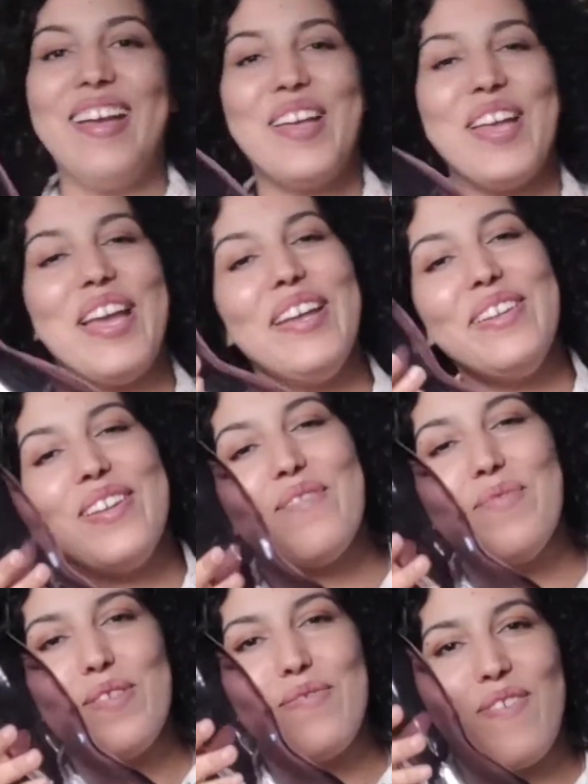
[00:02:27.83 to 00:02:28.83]
And
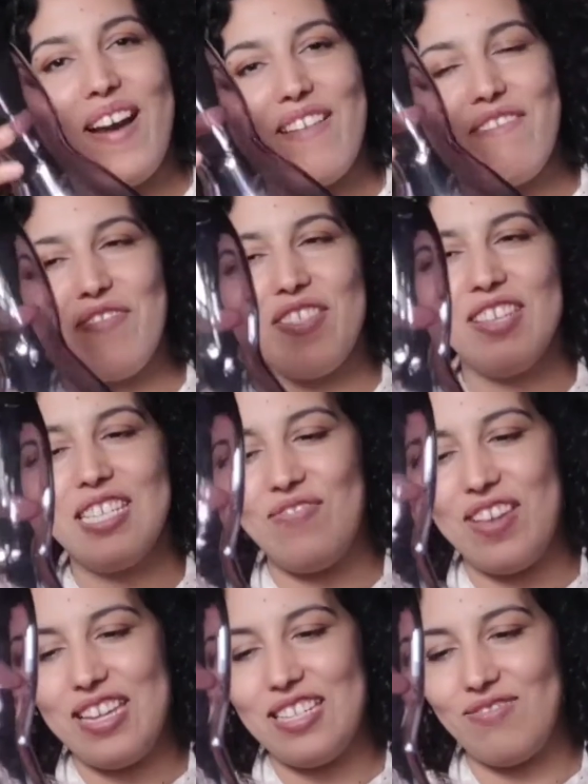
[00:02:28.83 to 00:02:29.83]
number five, this
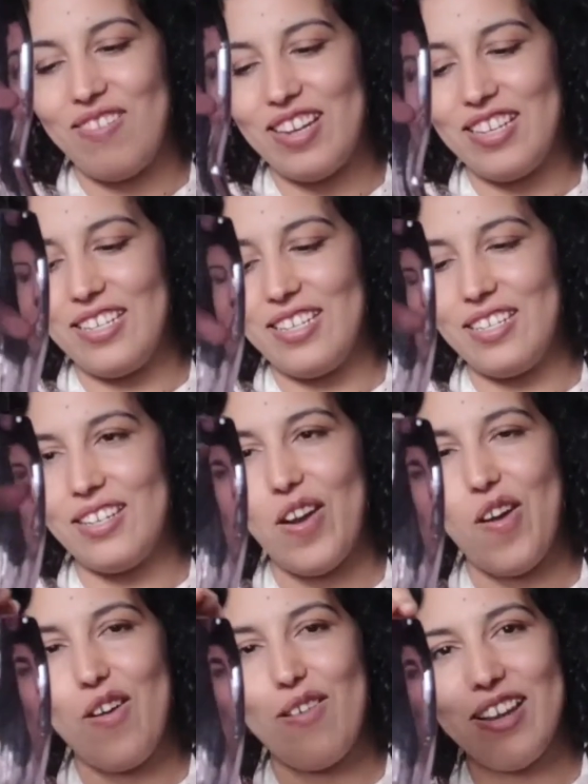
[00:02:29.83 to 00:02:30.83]
vase right here.
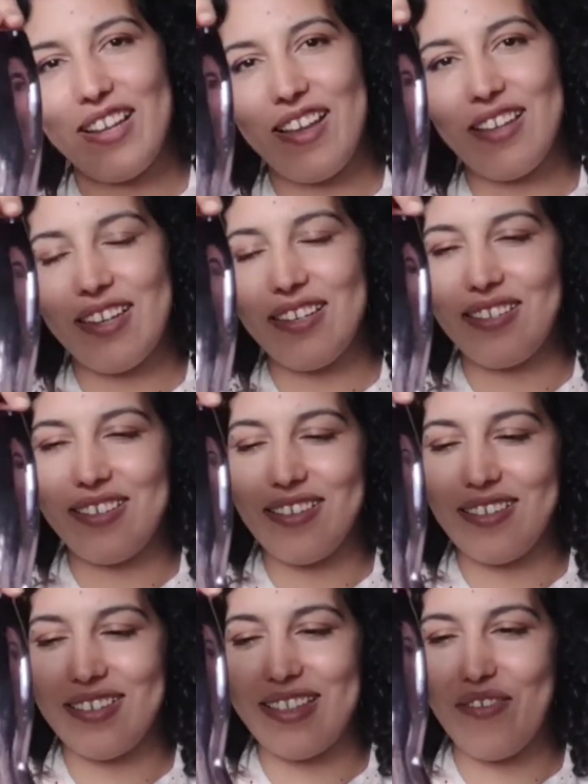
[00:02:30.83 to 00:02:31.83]
Oh my gosh, I
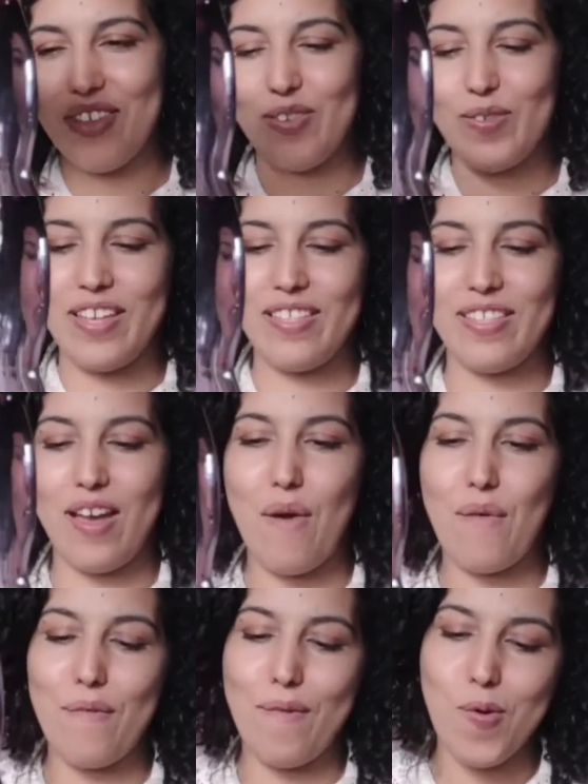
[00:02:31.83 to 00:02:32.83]
just love it. Look at
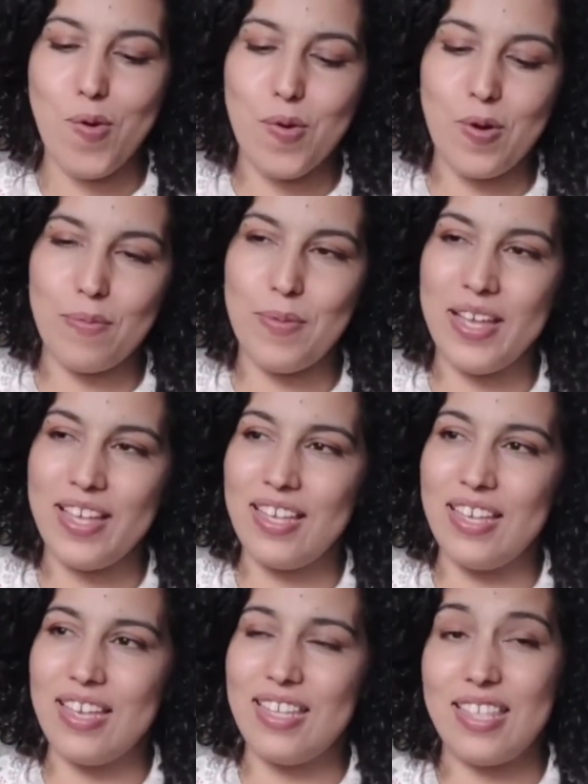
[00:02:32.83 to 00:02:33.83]
that form.
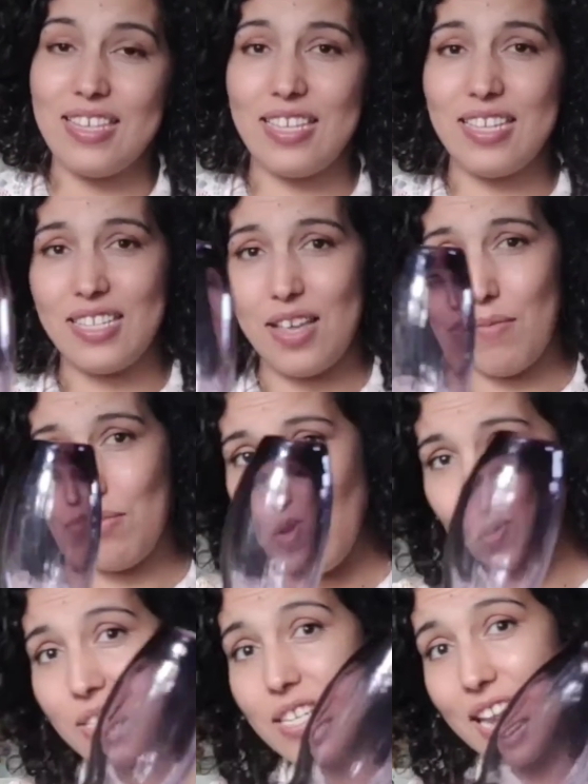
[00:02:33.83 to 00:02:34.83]
This is
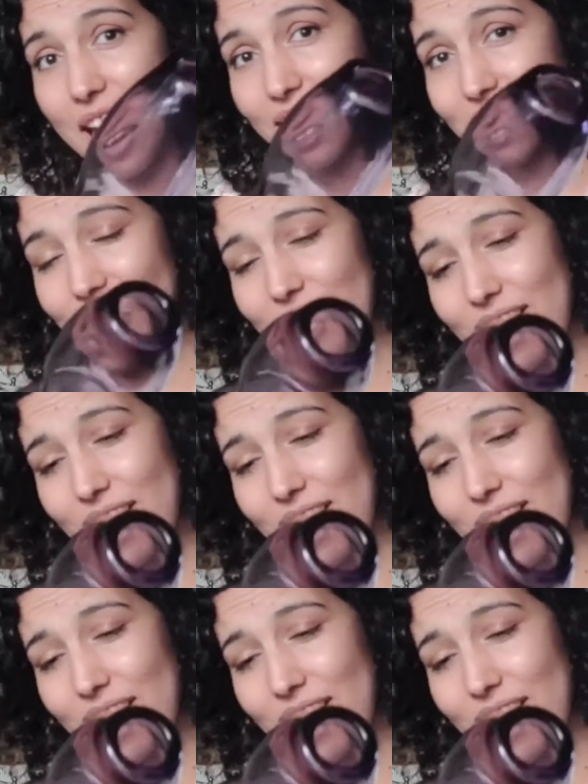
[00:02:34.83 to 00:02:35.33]
Bloat Glass.